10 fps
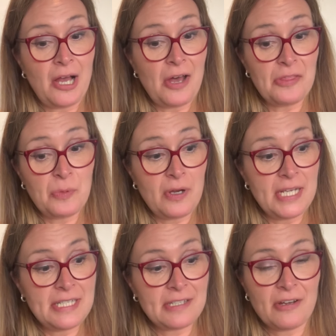
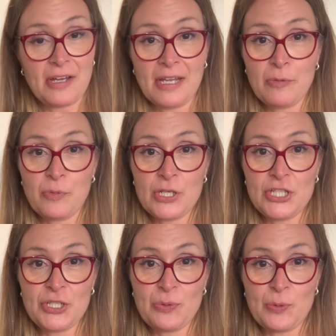Otherwise, I
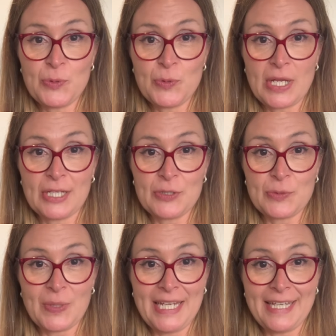wish you all a good
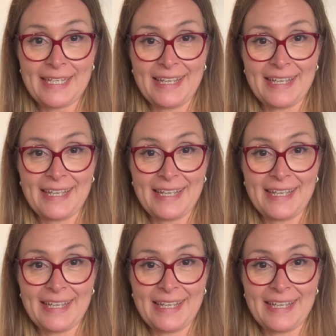week,